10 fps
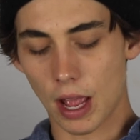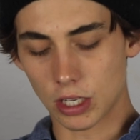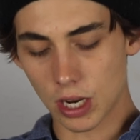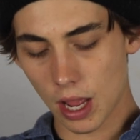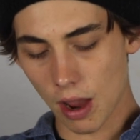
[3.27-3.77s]
and
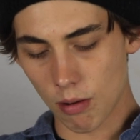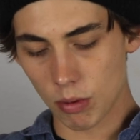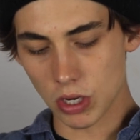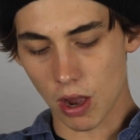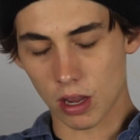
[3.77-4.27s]
today I'm going
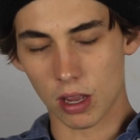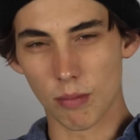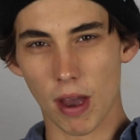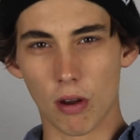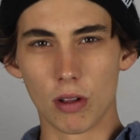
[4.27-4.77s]
to be talking
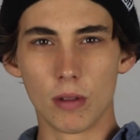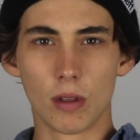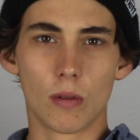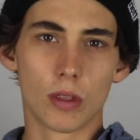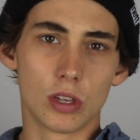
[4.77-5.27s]
about
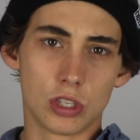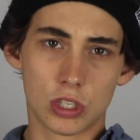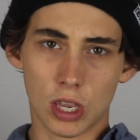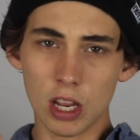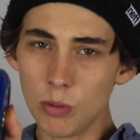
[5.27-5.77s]

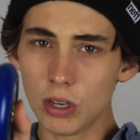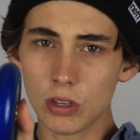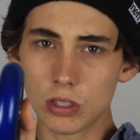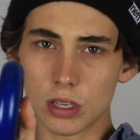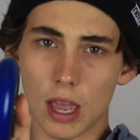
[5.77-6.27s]
skinny
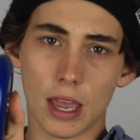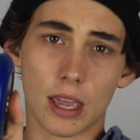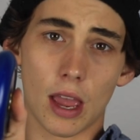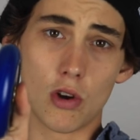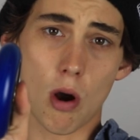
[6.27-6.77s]
wheels,
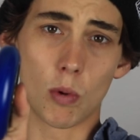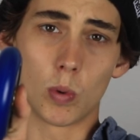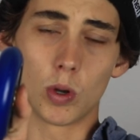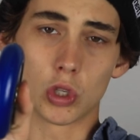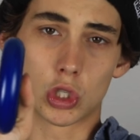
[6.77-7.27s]
aka
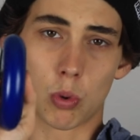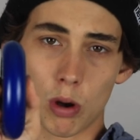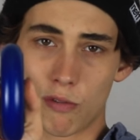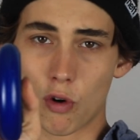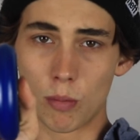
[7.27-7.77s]
normal wheels,
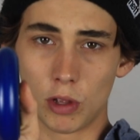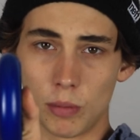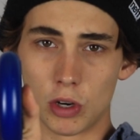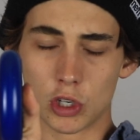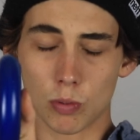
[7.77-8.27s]
24
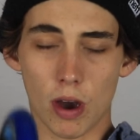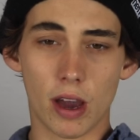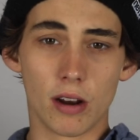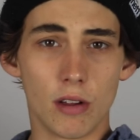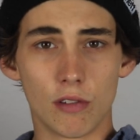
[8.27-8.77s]
millimeters
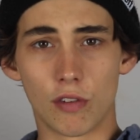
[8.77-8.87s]
wide,